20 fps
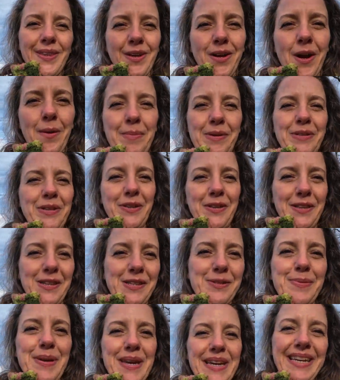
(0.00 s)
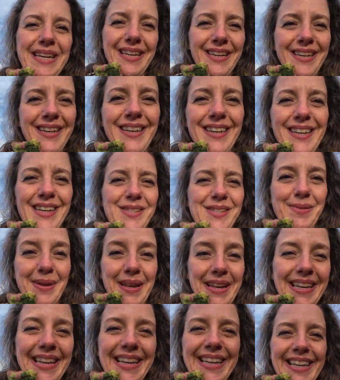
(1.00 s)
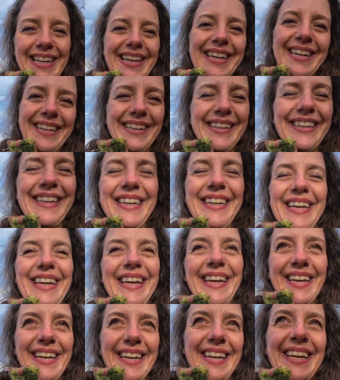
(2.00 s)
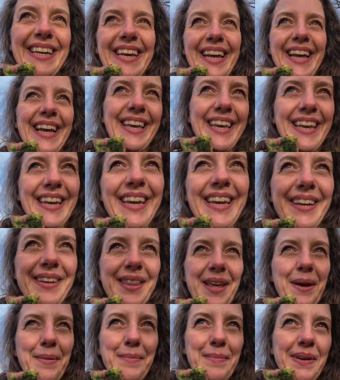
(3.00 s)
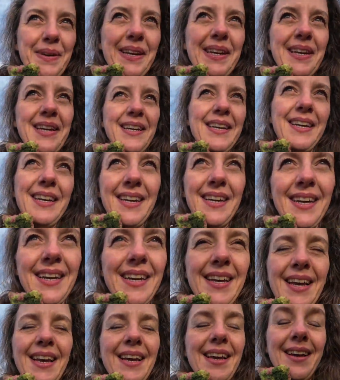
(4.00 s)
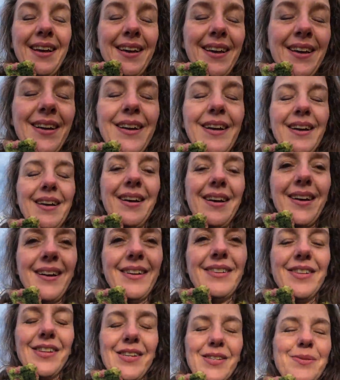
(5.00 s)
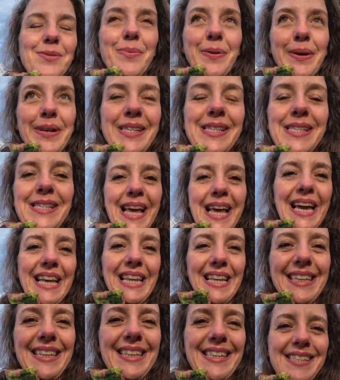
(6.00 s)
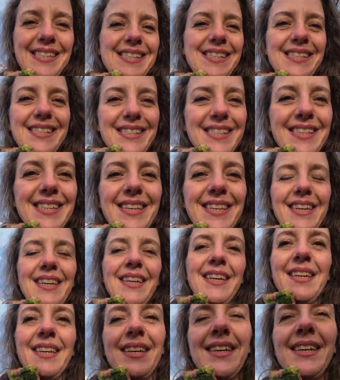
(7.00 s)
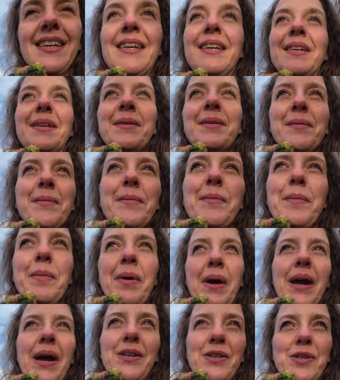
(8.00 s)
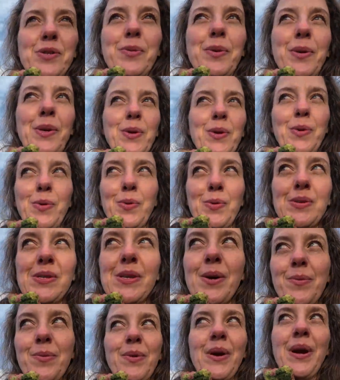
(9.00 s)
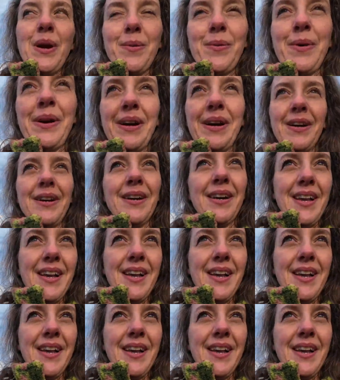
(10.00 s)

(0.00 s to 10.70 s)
they're coming down this way as well. I can hear them. I just want silence. I just want to go somewhere where